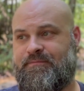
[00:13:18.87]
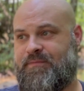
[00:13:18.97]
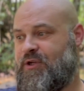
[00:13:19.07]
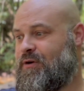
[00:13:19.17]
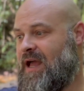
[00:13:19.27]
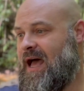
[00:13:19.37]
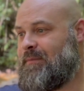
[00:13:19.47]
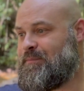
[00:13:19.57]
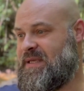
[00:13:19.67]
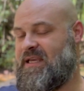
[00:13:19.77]
you're not
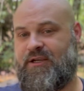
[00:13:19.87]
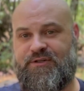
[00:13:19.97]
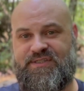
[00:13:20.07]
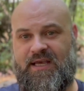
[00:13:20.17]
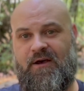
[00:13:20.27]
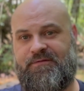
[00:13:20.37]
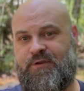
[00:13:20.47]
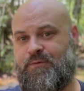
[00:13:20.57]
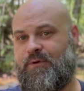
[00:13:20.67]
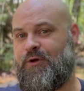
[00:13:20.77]
being yourself,
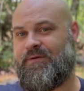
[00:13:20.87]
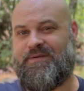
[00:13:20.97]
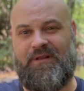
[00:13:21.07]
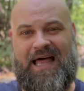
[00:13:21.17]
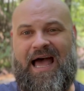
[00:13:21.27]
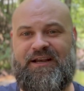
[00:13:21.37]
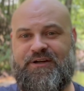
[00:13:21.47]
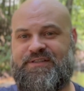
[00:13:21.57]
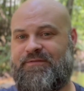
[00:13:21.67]
you, you're lying to yourself,